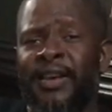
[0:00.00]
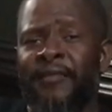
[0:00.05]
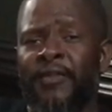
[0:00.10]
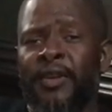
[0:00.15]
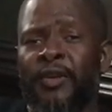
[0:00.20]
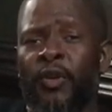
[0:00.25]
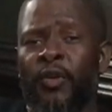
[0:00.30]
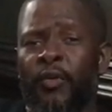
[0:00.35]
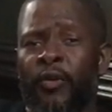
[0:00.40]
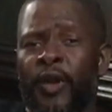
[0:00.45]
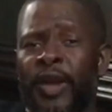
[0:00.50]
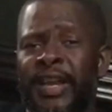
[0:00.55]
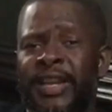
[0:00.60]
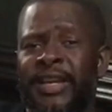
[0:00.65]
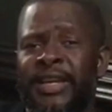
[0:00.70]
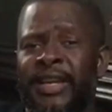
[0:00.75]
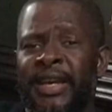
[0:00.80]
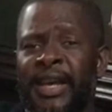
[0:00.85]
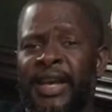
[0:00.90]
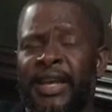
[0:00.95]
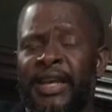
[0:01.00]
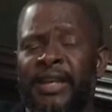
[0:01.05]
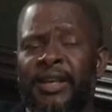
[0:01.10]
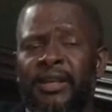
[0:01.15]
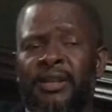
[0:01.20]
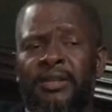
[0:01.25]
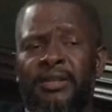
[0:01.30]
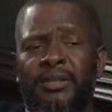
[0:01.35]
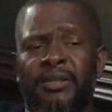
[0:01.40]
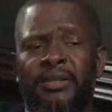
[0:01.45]
have a great day.
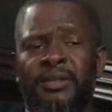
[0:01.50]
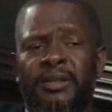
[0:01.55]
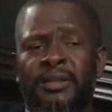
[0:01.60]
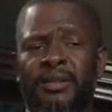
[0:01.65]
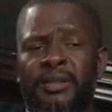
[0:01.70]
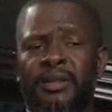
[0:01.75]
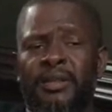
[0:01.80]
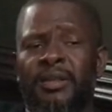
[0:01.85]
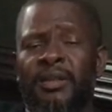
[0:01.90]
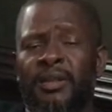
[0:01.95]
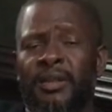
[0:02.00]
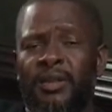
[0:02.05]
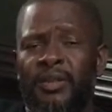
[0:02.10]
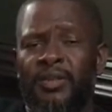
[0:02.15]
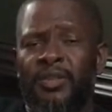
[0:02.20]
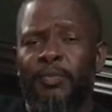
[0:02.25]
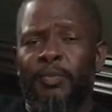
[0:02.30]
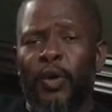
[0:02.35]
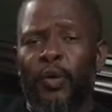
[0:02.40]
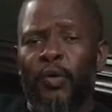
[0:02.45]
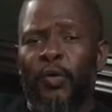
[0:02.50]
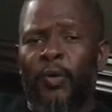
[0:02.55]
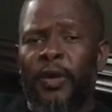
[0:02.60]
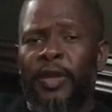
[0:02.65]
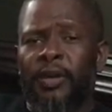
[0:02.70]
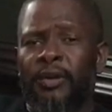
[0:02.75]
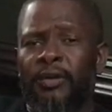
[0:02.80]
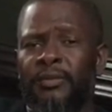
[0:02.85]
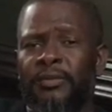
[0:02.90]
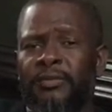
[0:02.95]
Smoke
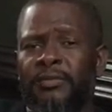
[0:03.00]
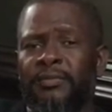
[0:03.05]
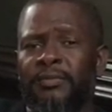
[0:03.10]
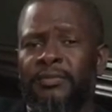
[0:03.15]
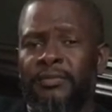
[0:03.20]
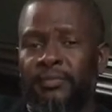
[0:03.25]
well.